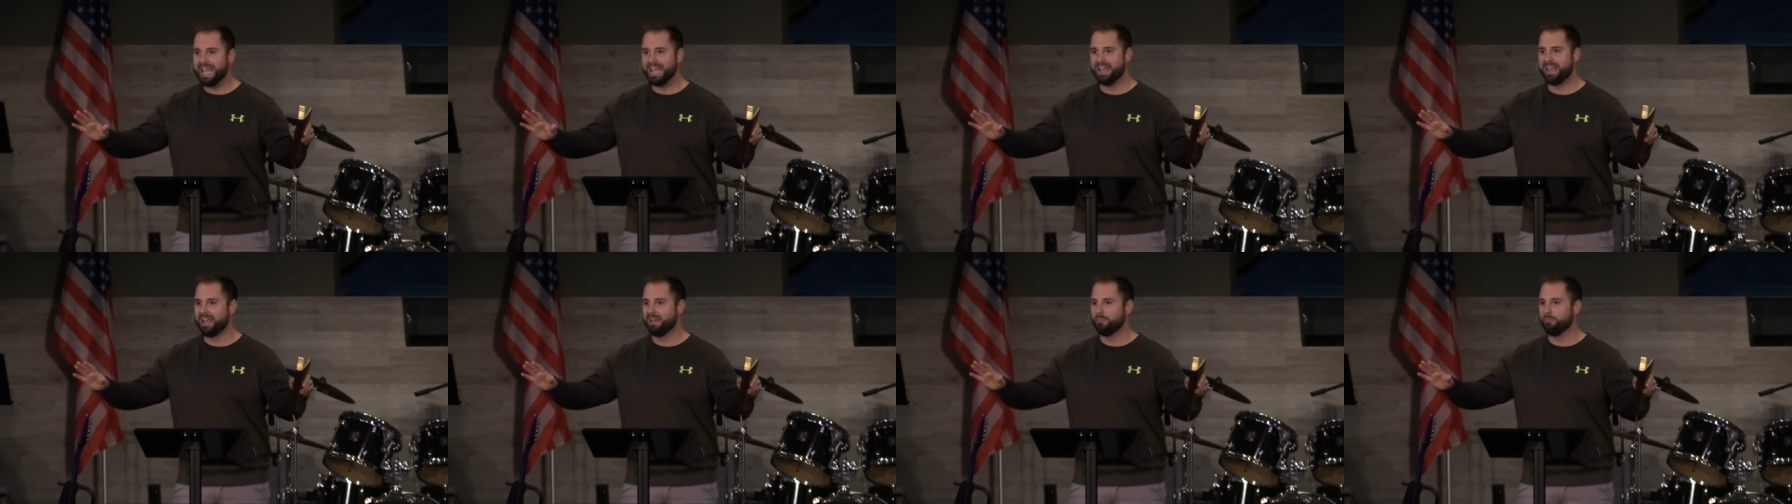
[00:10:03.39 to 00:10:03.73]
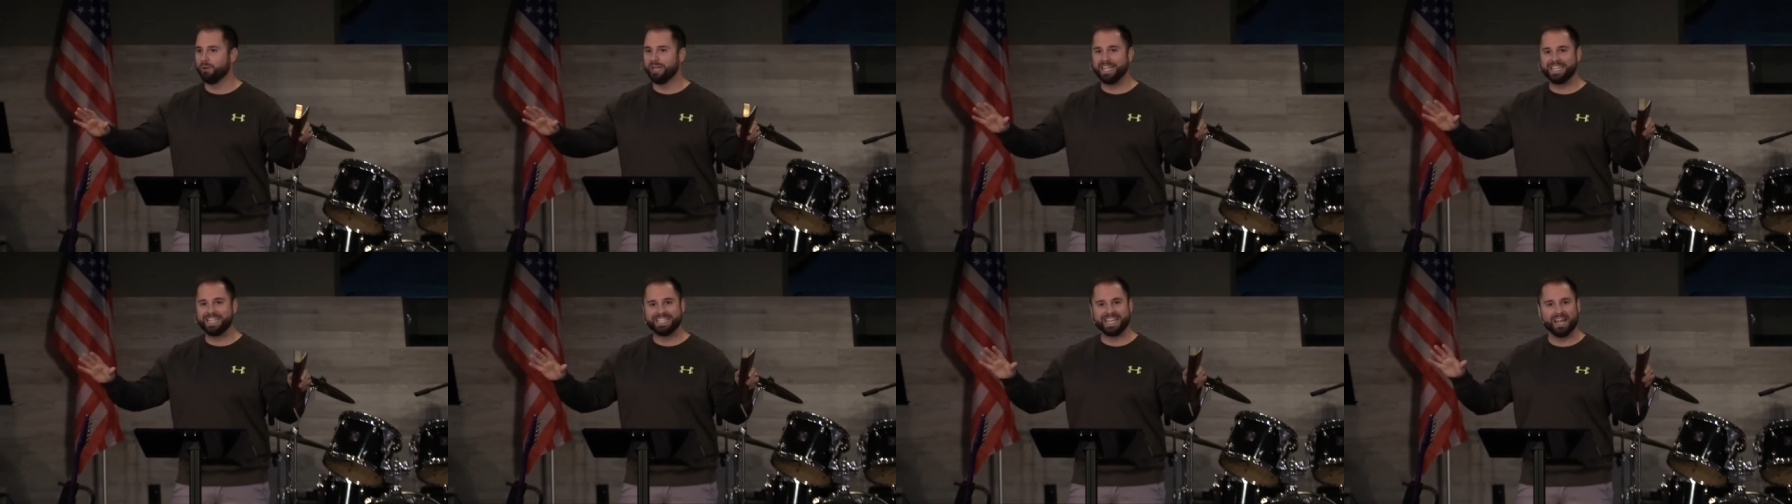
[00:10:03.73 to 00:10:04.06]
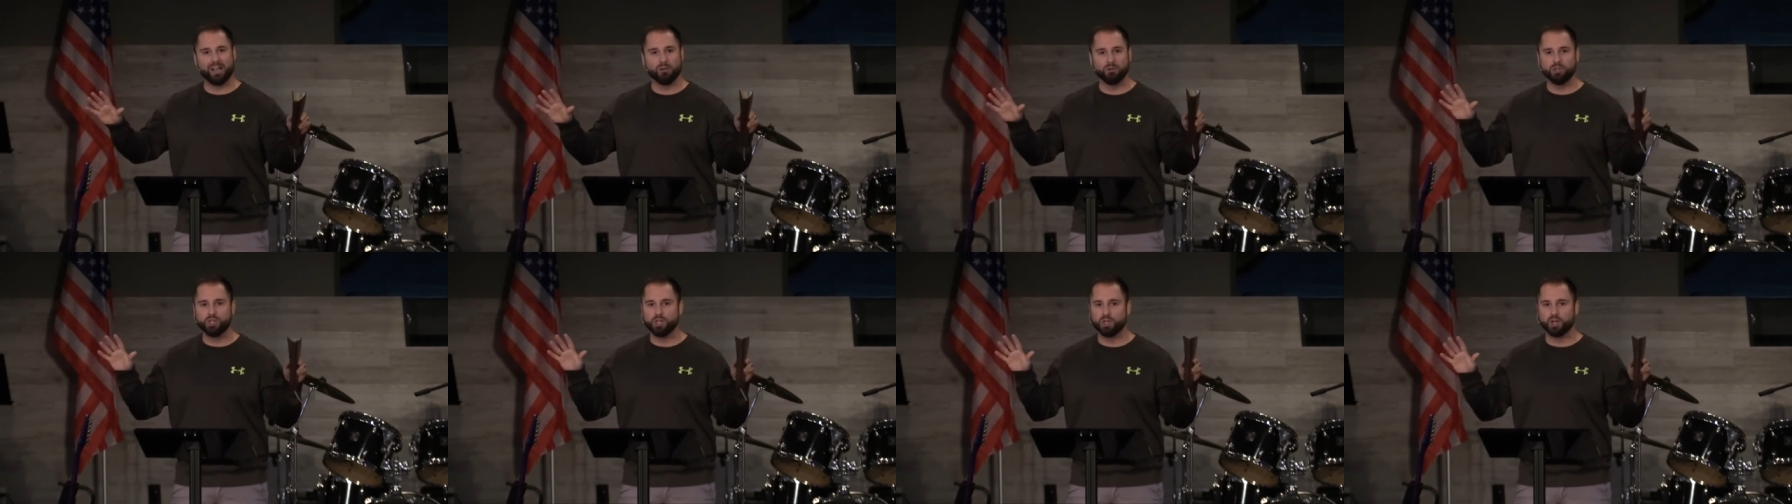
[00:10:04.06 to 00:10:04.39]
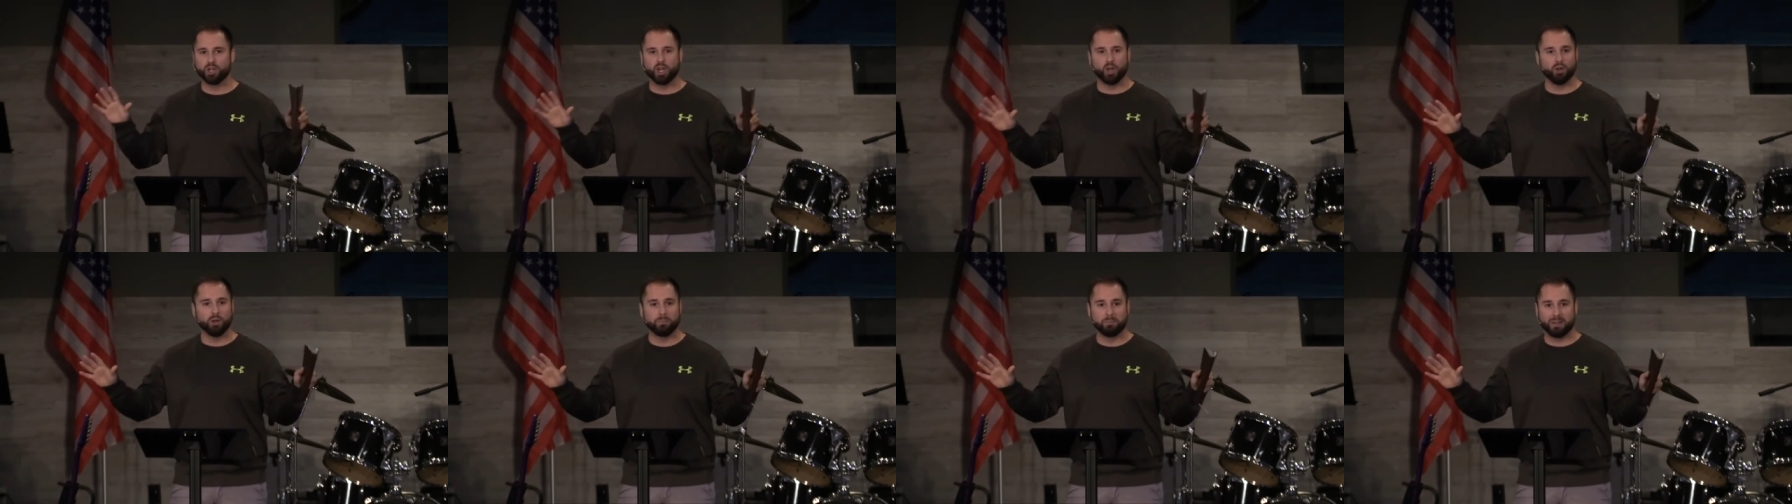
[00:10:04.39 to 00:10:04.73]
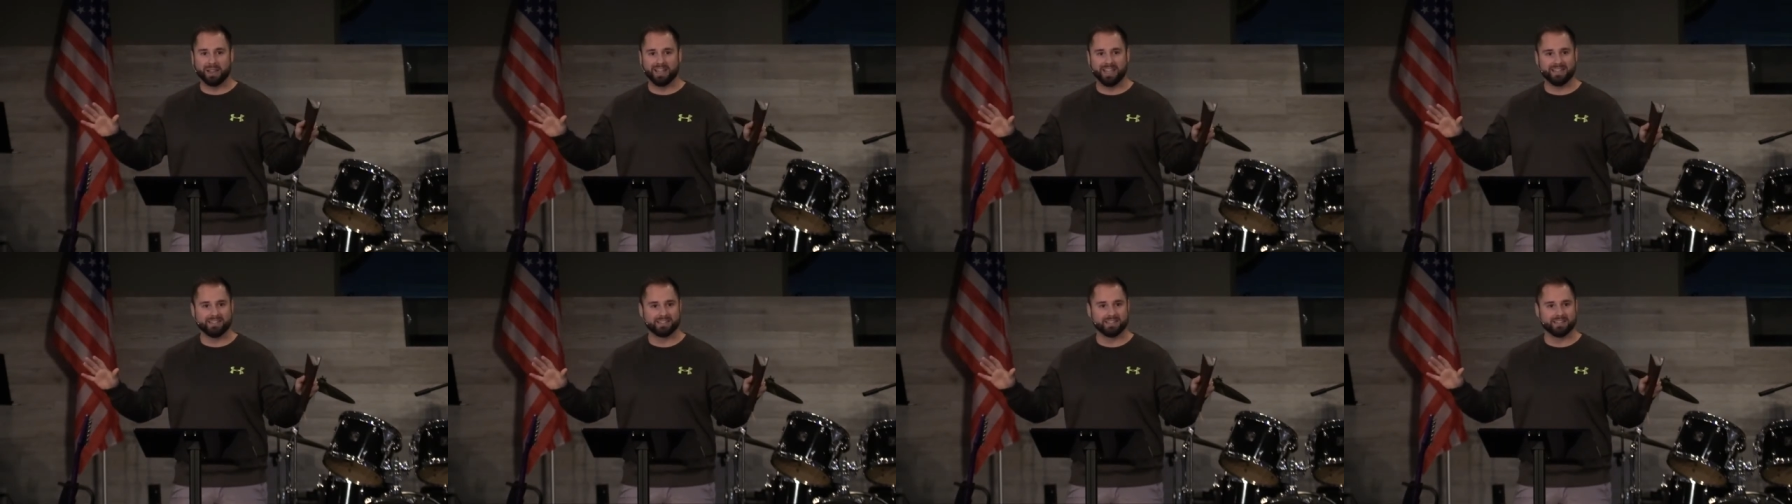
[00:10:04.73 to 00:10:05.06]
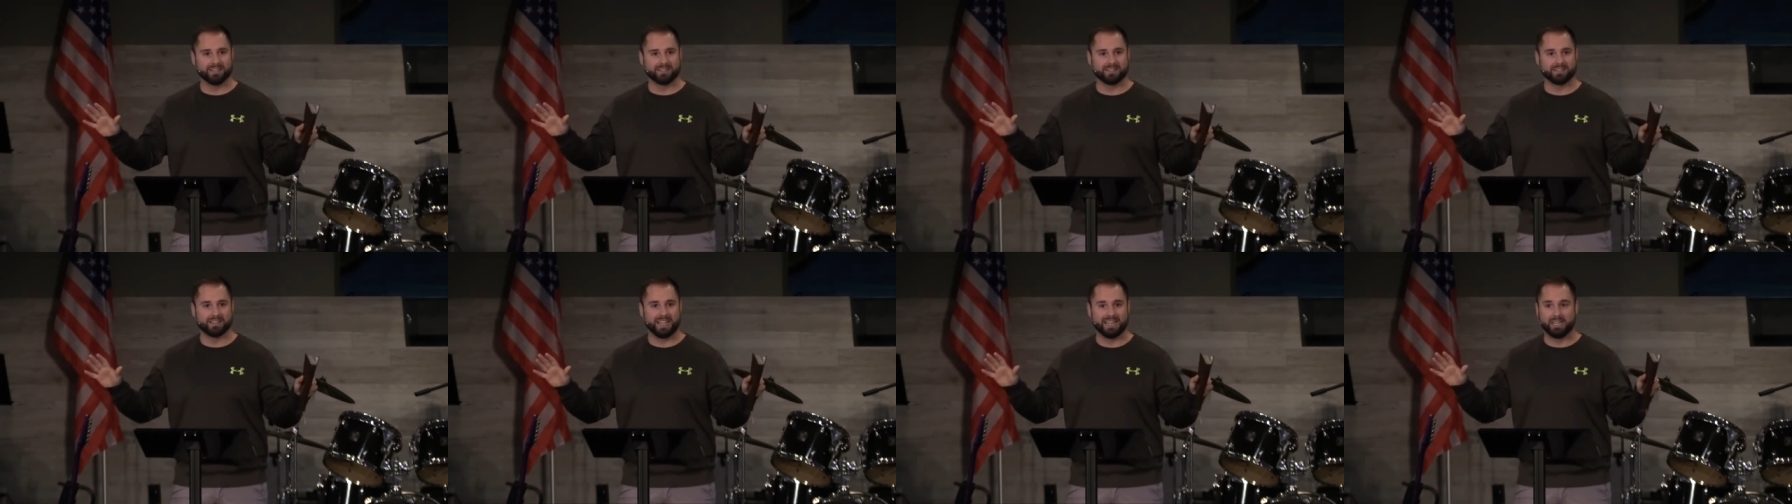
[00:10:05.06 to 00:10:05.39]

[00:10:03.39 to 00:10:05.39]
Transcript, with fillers: him when he tells you to go to places